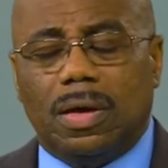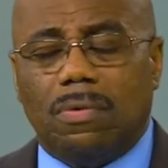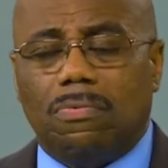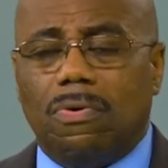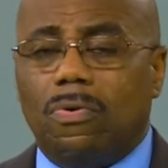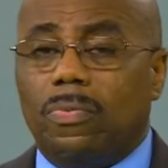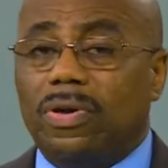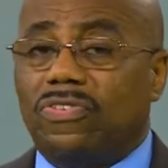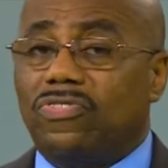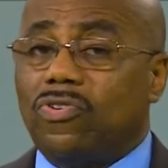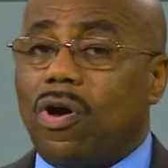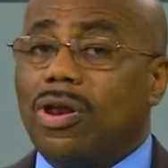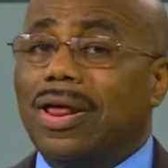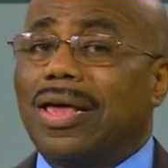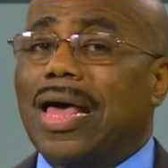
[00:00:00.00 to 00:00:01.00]
Well, we
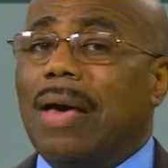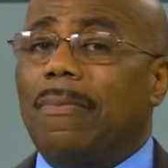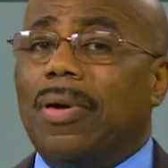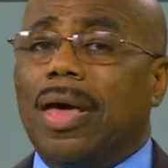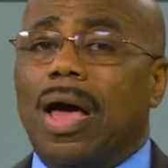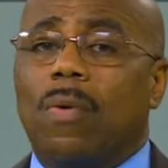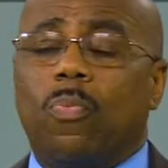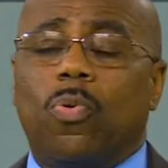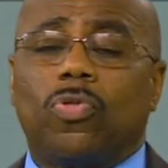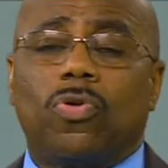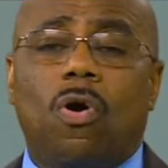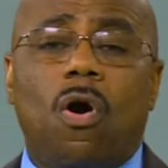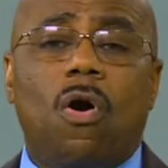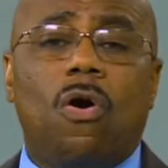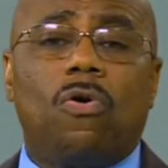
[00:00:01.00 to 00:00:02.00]
started coming up with
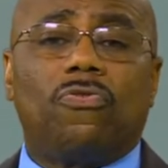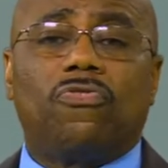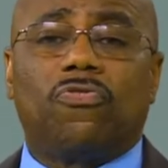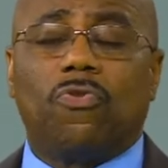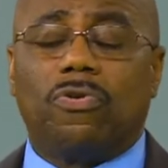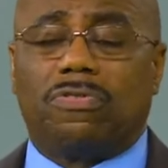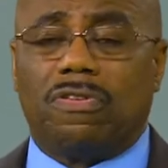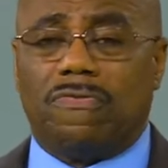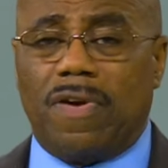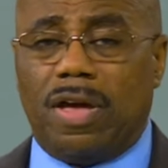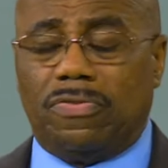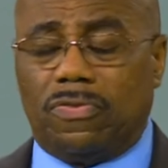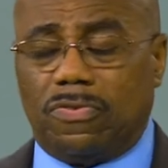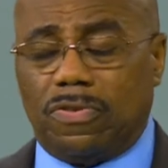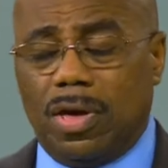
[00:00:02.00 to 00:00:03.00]
all sorts of
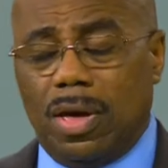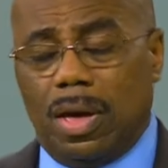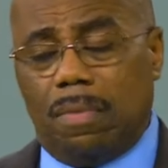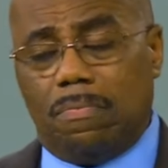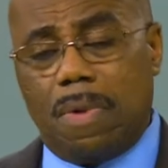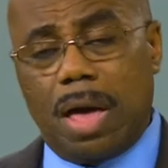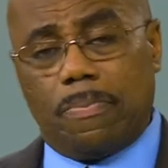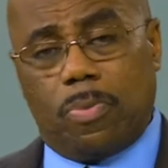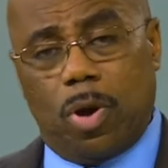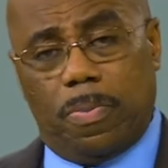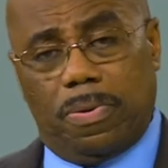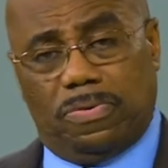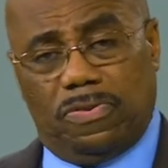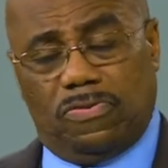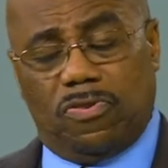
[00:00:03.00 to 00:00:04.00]
answers. "My
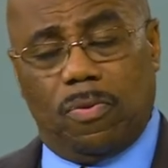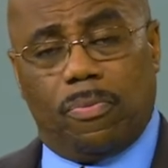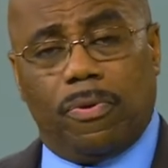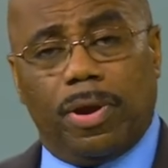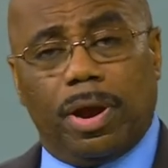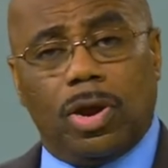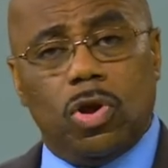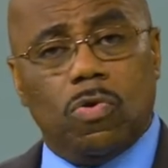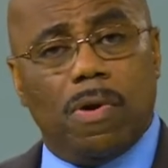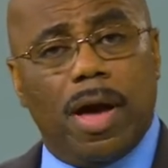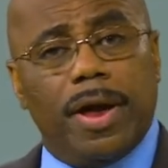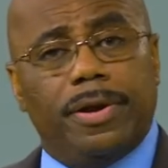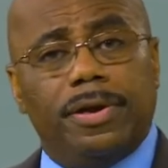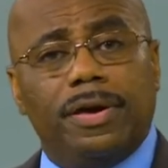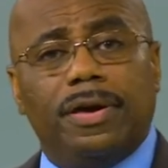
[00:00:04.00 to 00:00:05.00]
purpose is to bring new
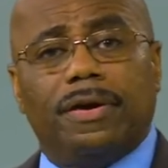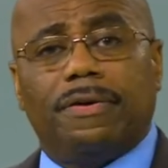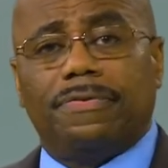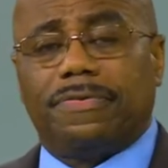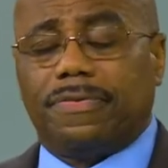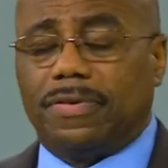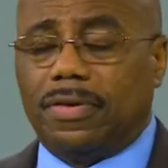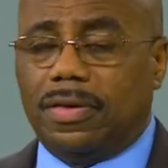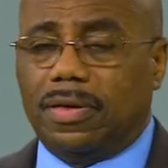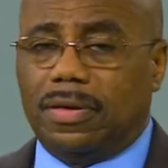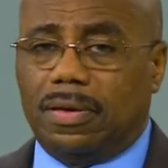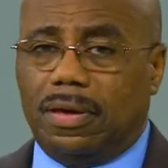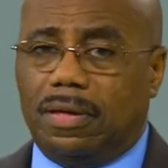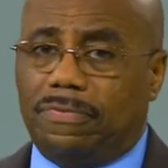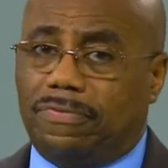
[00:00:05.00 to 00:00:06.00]
ideas."
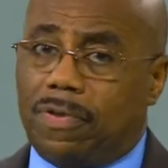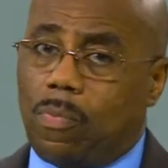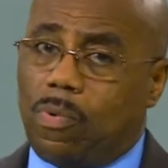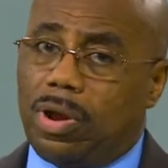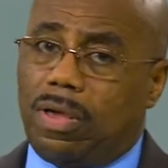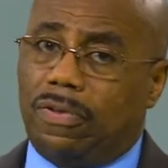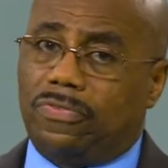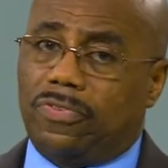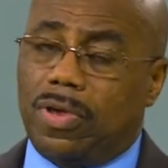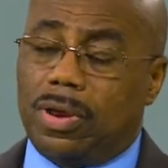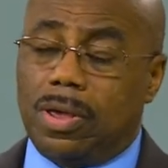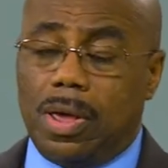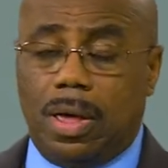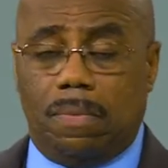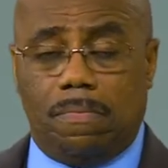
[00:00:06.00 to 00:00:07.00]
And someone else said,
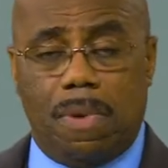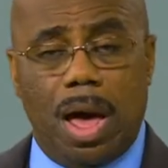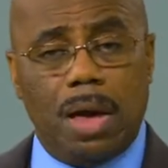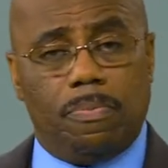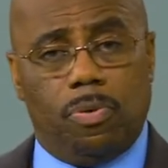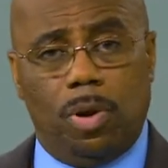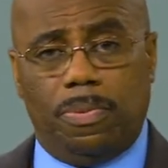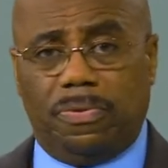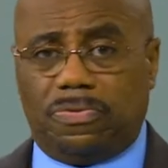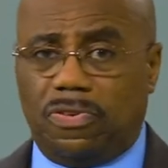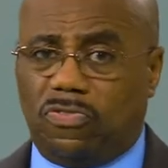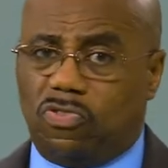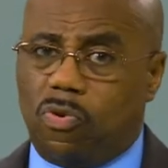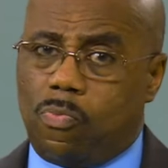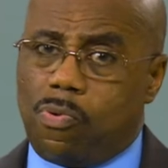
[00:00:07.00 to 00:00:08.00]
"My purpose
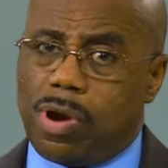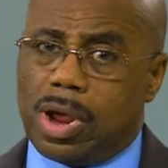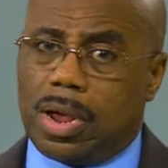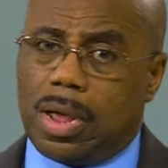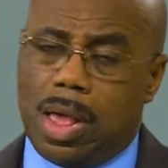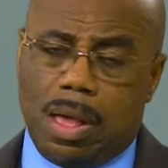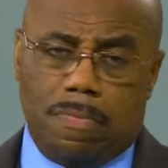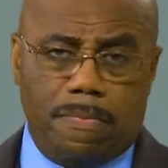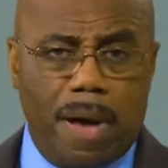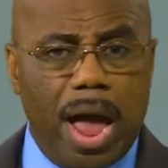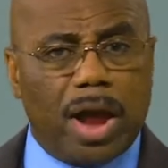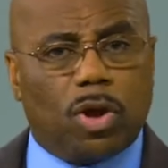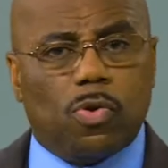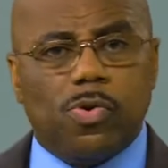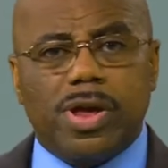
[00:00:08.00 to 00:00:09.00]
is to bring my
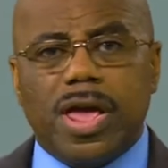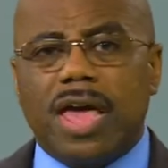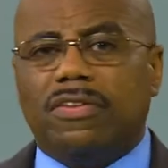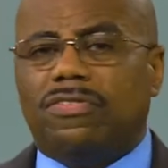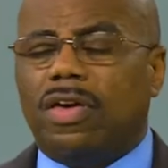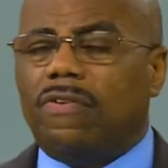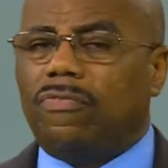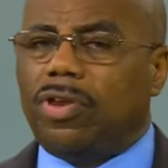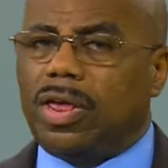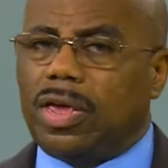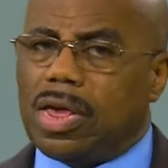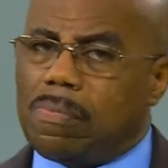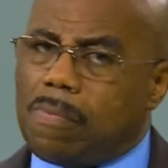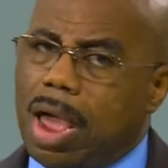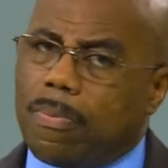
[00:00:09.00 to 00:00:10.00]
creativity
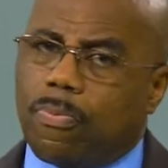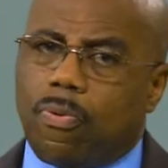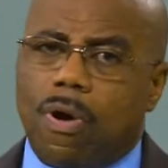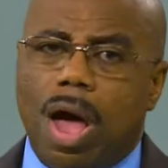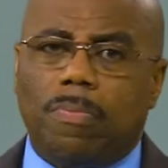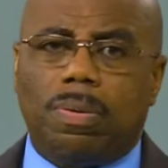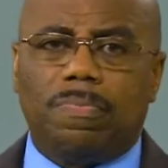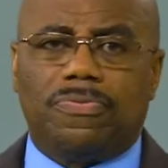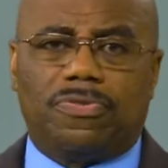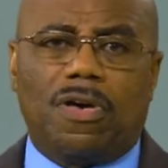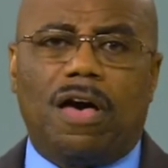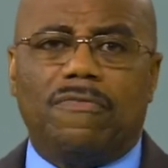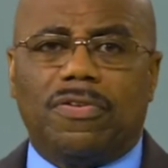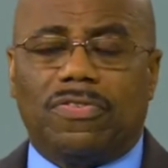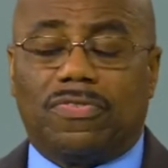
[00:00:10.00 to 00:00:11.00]
and my
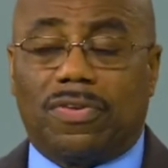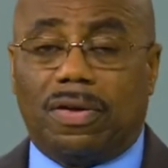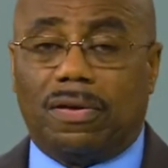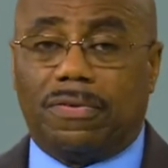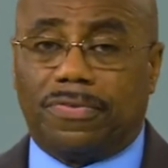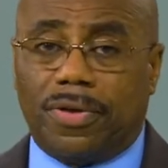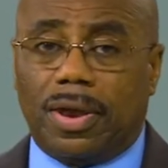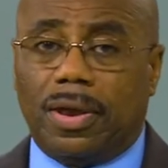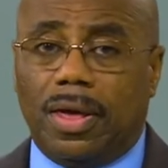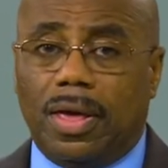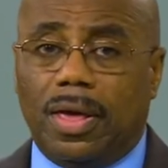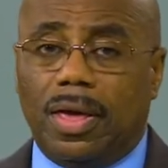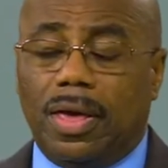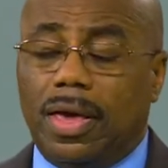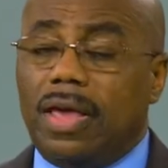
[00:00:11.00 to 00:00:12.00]
problem-solving skills." And
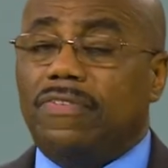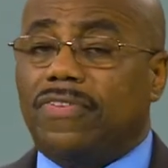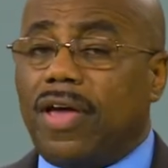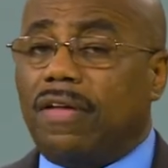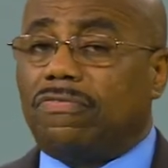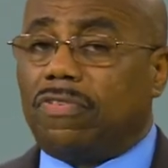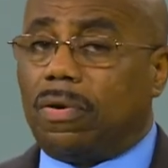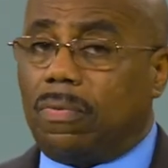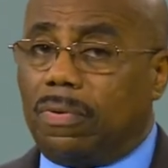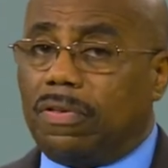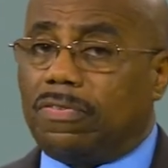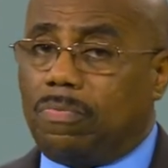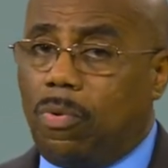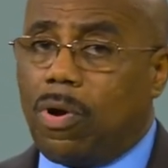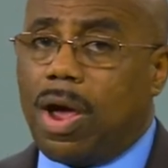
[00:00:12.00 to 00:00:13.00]
each answer
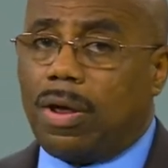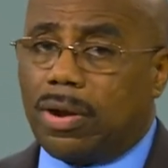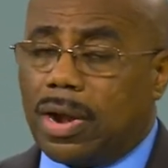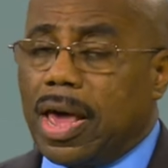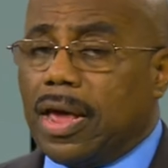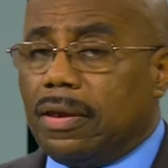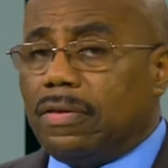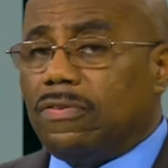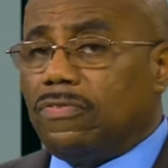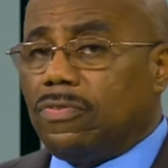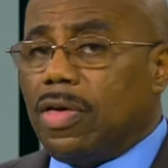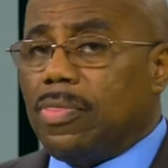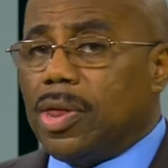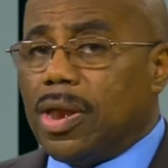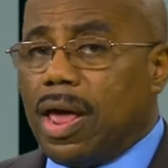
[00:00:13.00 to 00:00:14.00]
was more outlandish
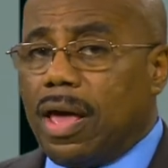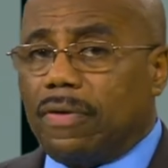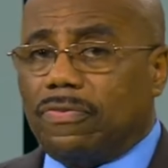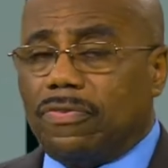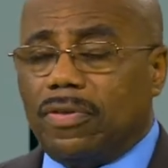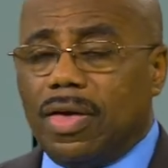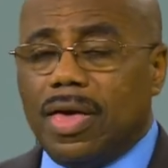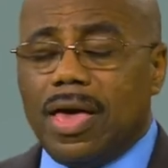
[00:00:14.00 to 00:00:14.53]
than the next.